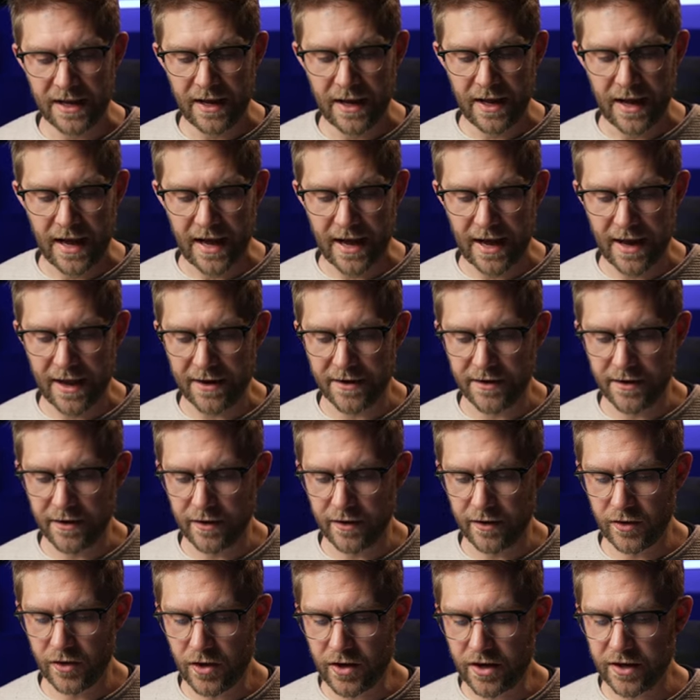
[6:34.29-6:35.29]
and
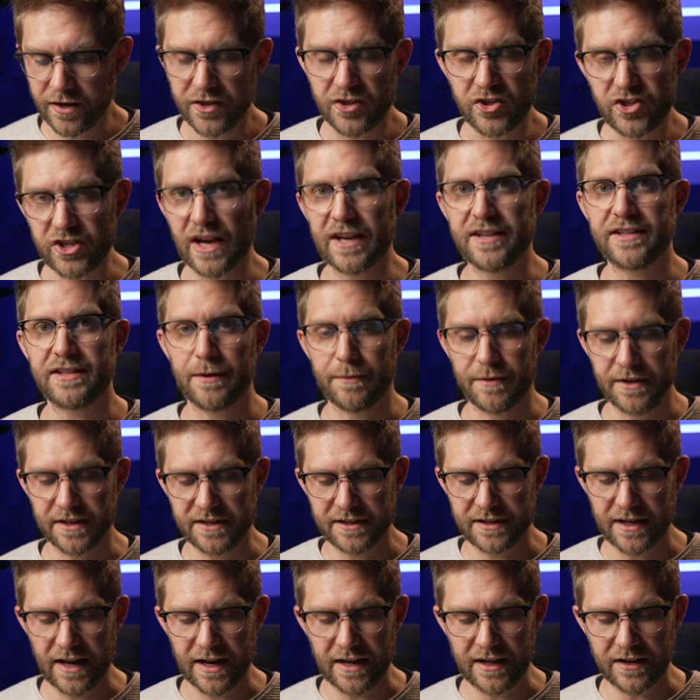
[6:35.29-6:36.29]
you can adjust some of the
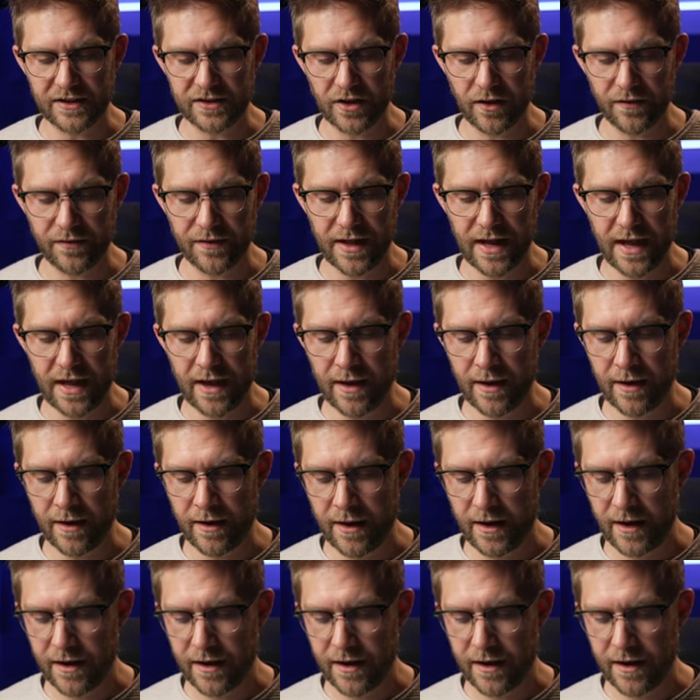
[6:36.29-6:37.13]
settings on there.